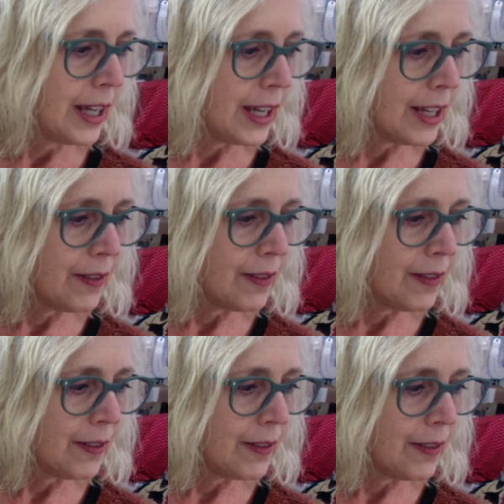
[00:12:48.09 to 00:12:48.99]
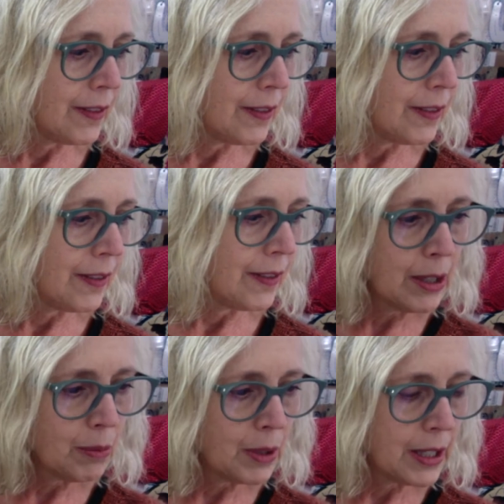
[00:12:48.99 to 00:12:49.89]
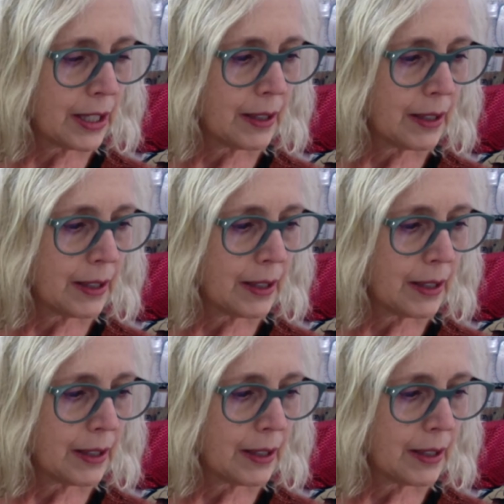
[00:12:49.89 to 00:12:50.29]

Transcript: and then I made this bigger one.